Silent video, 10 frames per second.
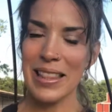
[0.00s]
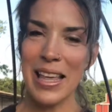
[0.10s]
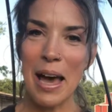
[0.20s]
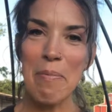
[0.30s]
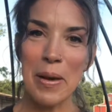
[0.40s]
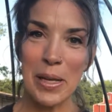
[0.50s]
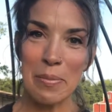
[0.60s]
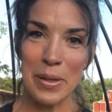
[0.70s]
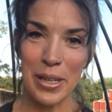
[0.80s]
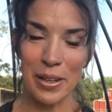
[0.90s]
That made
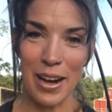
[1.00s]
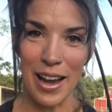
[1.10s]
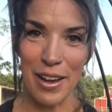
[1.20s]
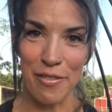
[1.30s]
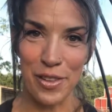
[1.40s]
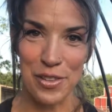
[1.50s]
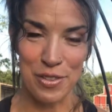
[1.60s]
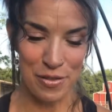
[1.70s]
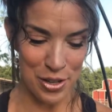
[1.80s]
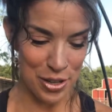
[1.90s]
me cry,
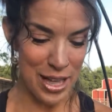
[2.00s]
first of all,